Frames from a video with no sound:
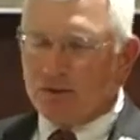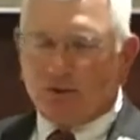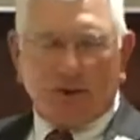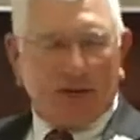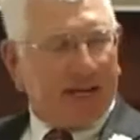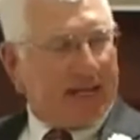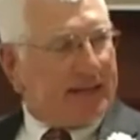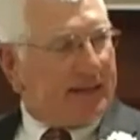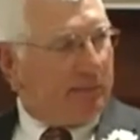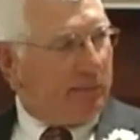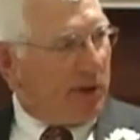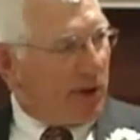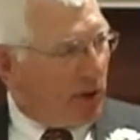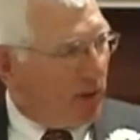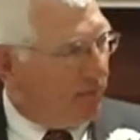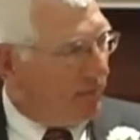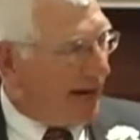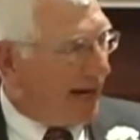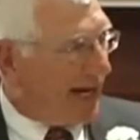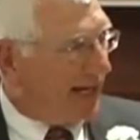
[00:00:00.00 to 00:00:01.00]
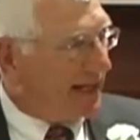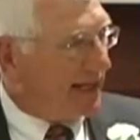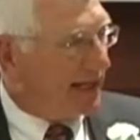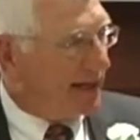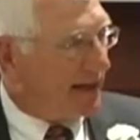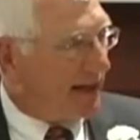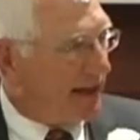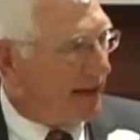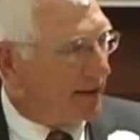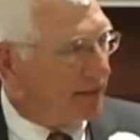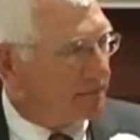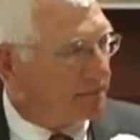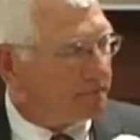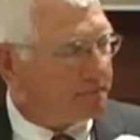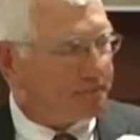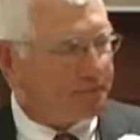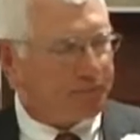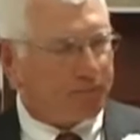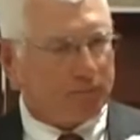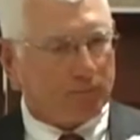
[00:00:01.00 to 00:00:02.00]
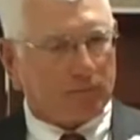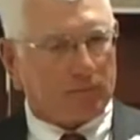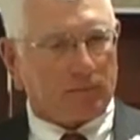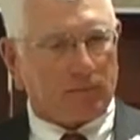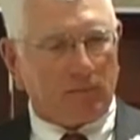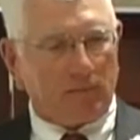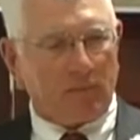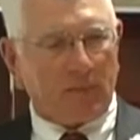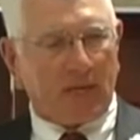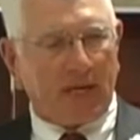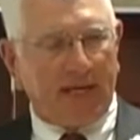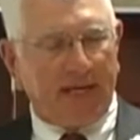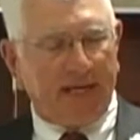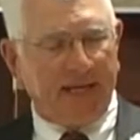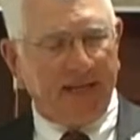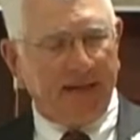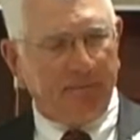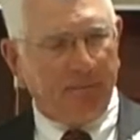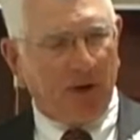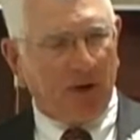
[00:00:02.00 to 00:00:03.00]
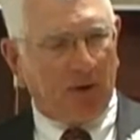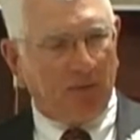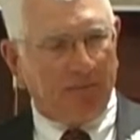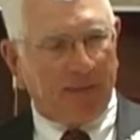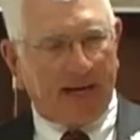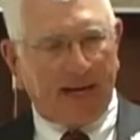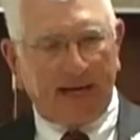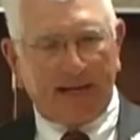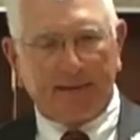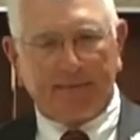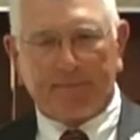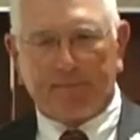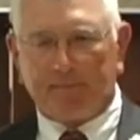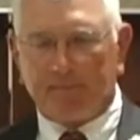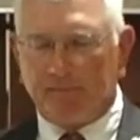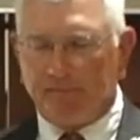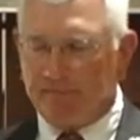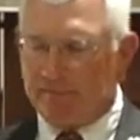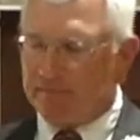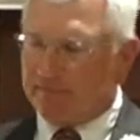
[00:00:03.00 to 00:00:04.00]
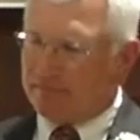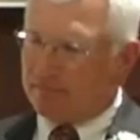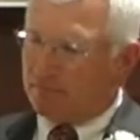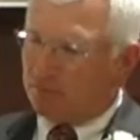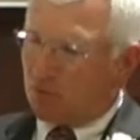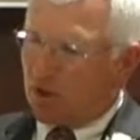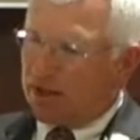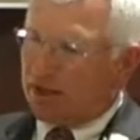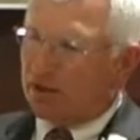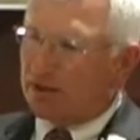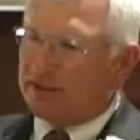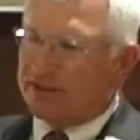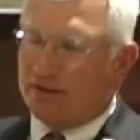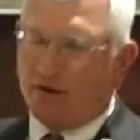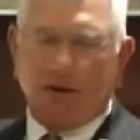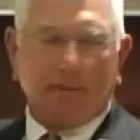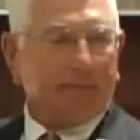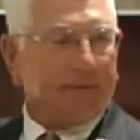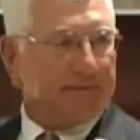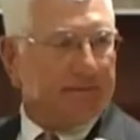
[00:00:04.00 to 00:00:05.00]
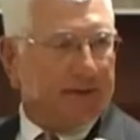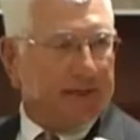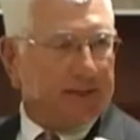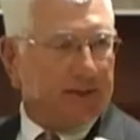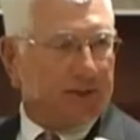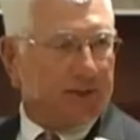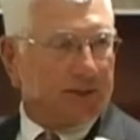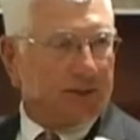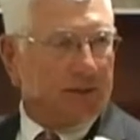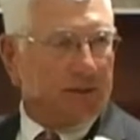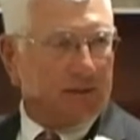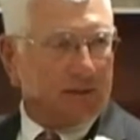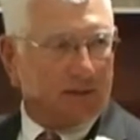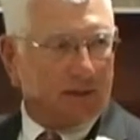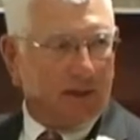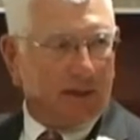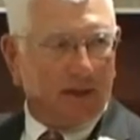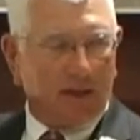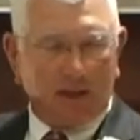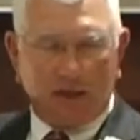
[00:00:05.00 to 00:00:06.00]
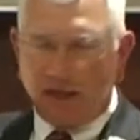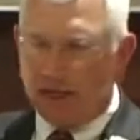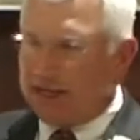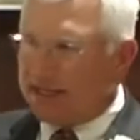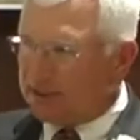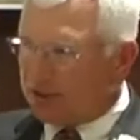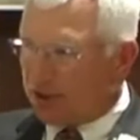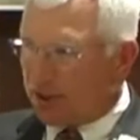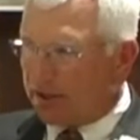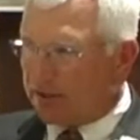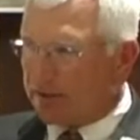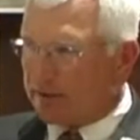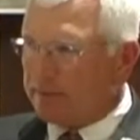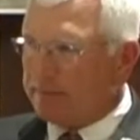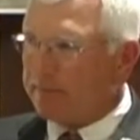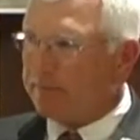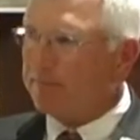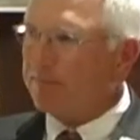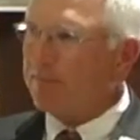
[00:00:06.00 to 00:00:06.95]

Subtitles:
So I had the mail bag in there, and in the mail bag, right on top of each other,